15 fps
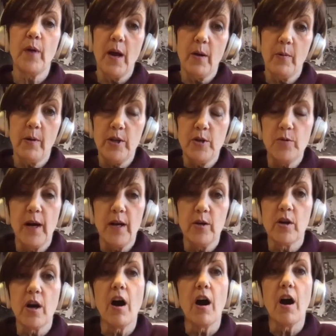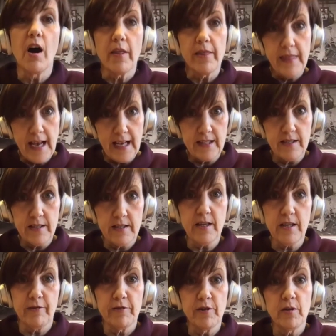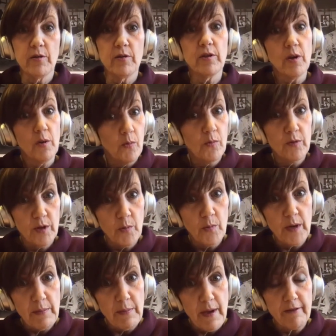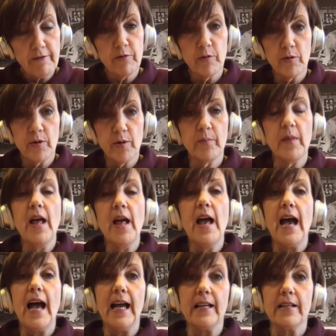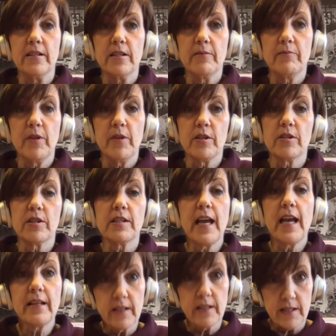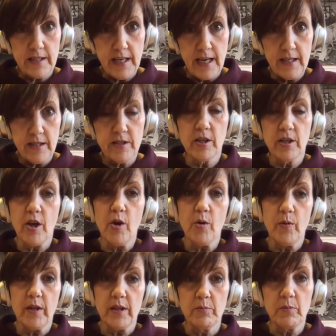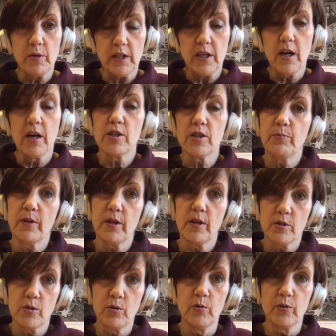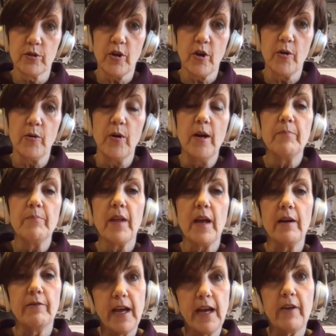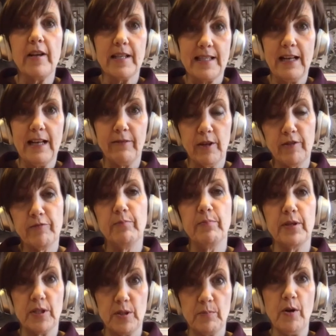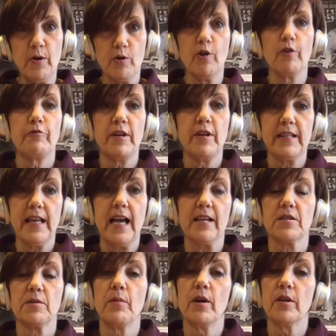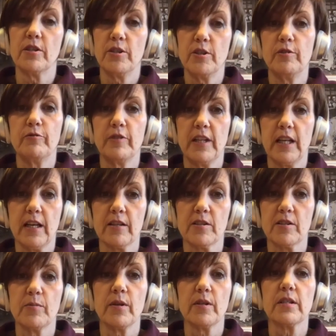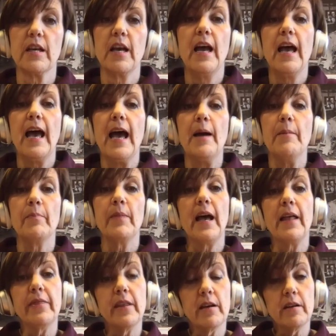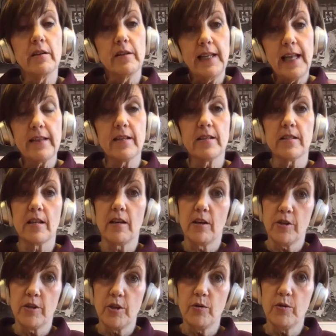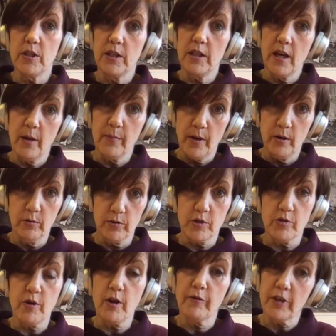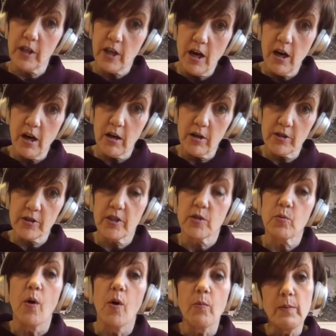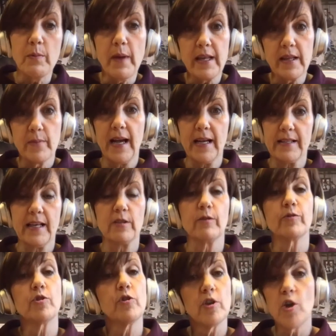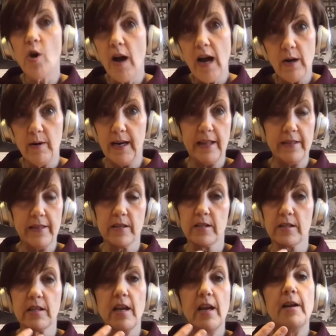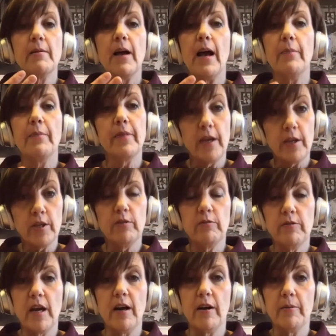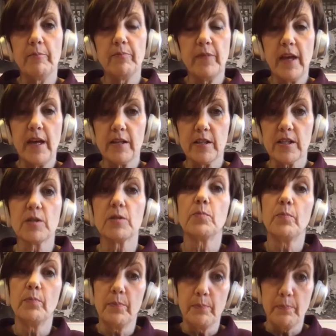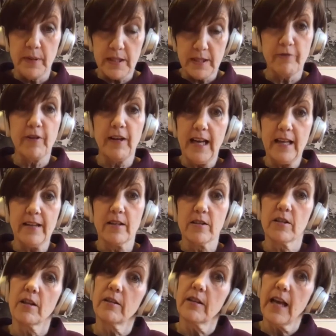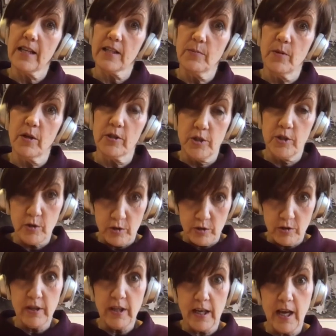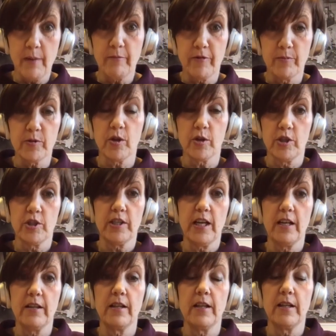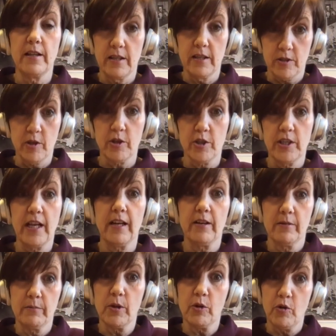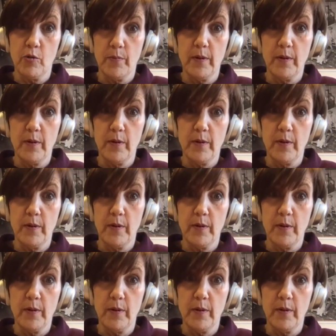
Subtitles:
when you buy your car, that's the stuff that we make for them. And there's standard sets that go with the cars, but there's also a various level of bespoke offering that Aston Martin do for their customers. And the leathers that are used in the upholstery of the cars is what we make bags out of. So they're not our leathers, and they're specific leathers that Aston Martin use that come from the Scottish Tannery group